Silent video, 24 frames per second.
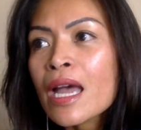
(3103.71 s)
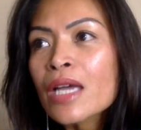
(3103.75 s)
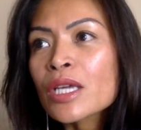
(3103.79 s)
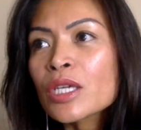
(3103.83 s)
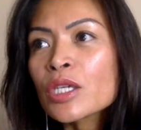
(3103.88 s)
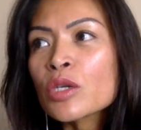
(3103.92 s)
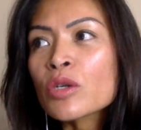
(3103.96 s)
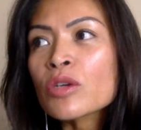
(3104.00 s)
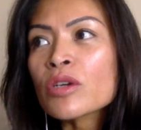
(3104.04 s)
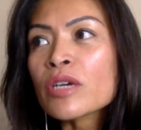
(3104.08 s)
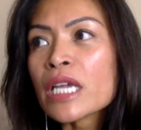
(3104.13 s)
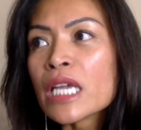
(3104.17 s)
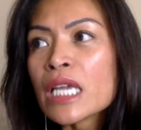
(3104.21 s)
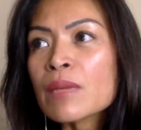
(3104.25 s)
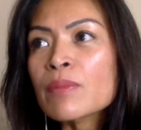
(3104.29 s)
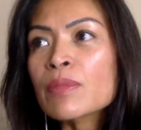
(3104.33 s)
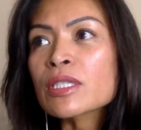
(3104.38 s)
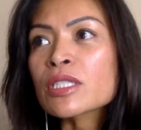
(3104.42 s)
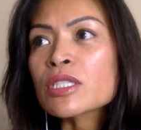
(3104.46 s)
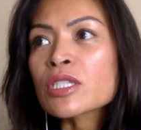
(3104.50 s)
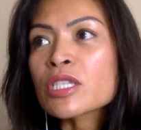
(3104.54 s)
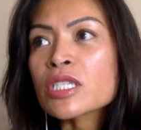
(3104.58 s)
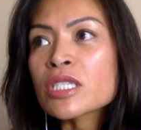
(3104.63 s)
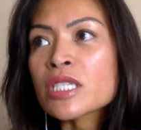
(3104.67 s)
you're
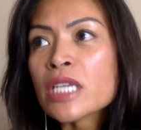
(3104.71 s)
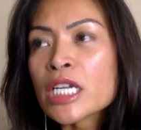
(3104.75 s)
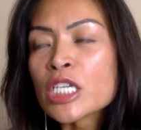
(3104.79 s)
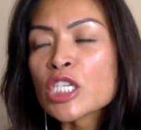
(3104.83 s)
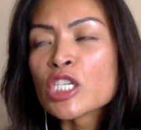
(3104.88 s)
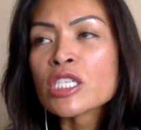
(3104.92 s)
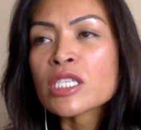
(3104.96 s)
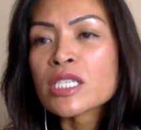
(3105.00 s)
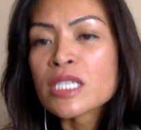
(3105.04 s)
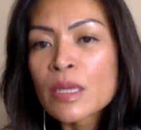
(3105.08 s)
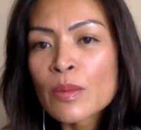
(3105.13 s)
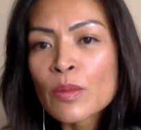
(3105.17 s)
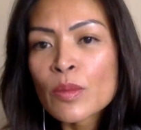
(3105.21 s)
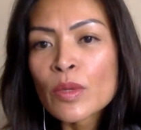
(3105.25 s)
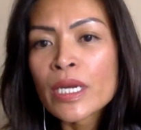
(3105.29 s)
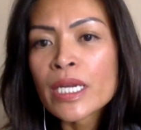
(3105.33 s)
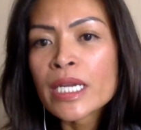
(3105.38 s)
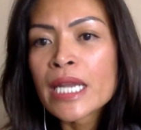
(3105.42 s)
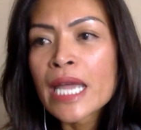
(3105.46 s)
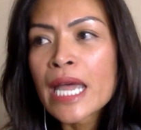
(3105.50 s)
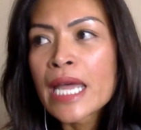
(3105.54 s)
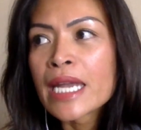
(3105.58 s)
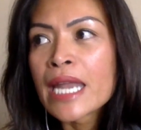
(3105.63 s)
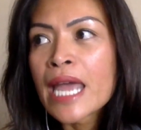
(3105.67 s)
able to touch
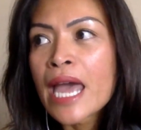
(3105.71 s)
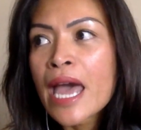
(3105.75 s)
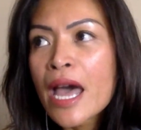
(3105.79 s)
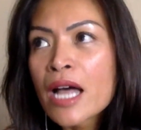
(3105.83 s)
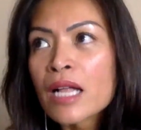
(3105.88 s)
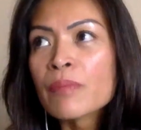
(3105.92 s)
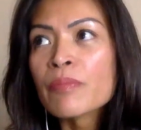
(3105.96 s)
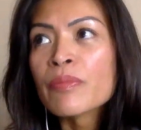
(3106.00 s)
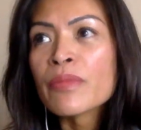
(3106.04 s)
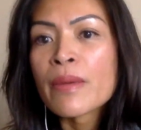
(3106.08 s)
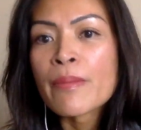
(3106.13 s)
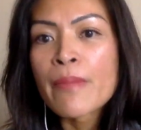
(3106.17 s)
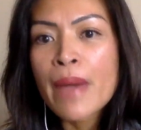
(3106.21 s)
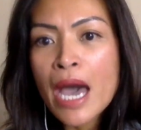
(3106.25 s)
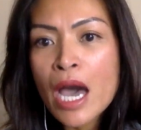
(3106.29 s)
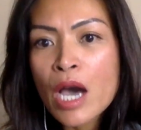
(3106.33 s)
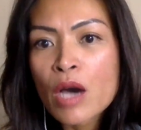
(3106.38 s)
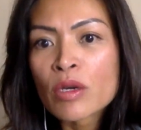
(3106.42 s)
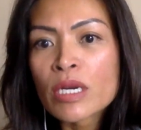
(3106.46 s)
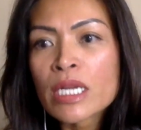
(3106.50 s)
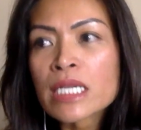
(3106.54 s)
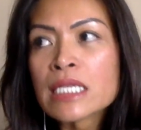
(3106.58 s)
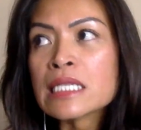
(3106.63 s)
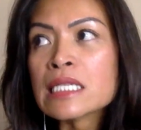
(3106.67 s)
someone and help them
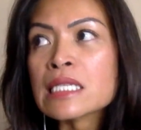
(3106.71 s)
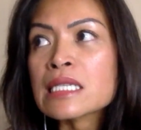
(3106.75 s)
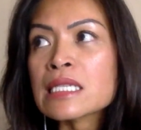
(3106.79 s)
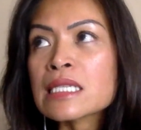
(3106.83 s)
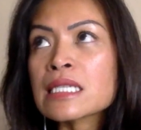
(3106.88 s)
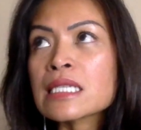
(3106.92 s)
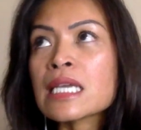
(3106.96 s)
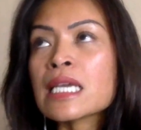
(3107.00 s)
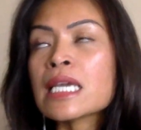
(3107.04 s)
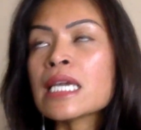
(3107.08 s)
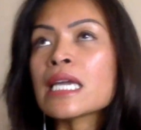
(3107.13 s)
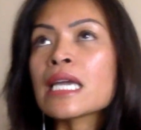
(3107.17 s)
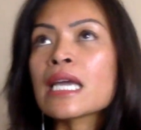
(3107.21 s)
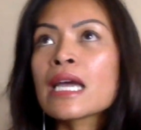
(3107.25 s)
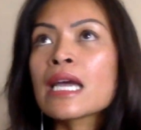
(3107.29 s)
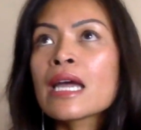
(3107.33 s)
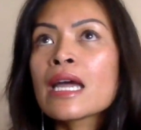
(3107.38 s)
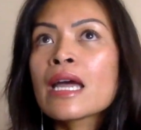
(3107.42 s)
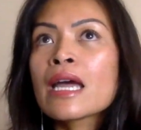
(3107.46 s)
out and see